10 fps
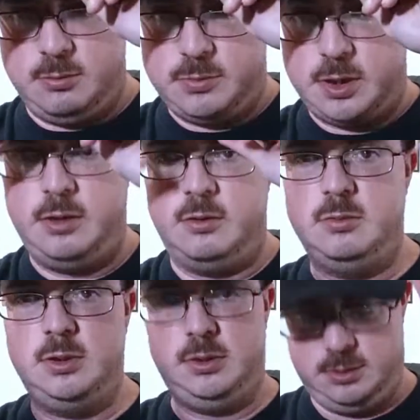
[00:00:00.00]
probably
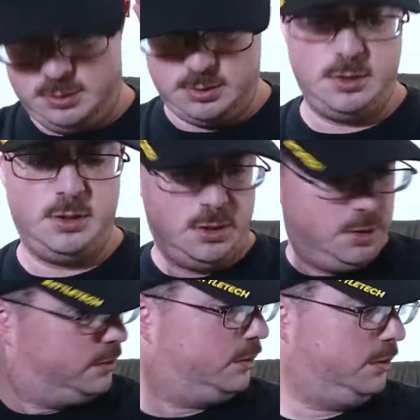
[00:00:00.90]
tighter, tighter, but
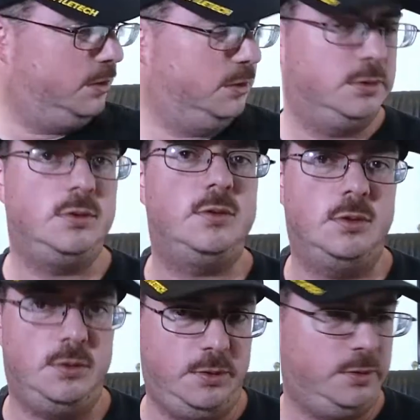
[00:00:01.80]
it's
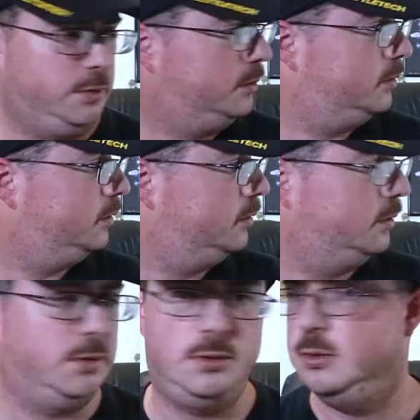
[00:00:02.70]
good. So
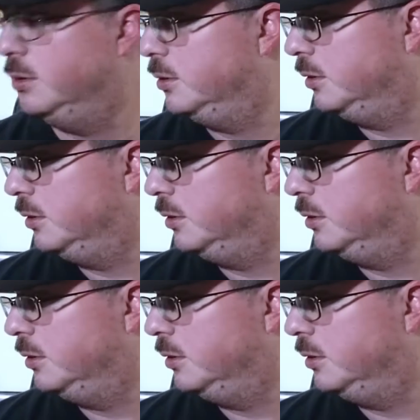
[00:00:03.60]
this is